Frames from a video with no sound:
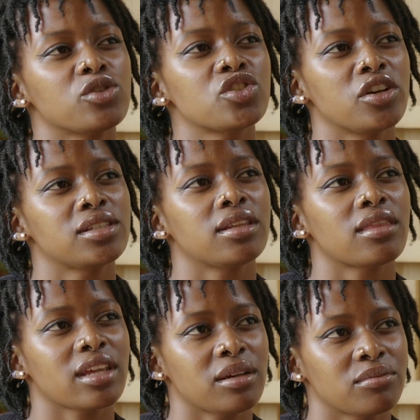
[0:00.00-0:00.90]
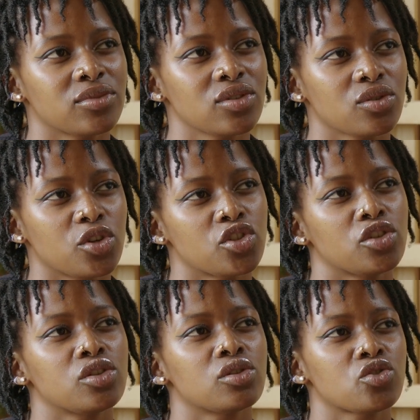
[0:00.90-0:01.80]
certain themes or
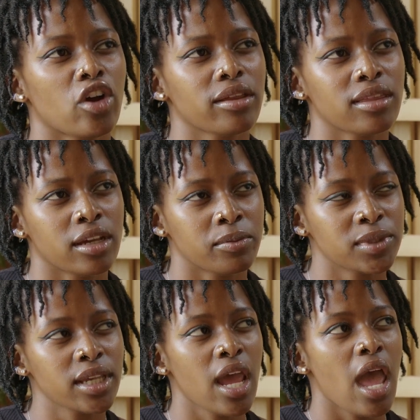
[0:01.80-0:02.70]
certain strong themes,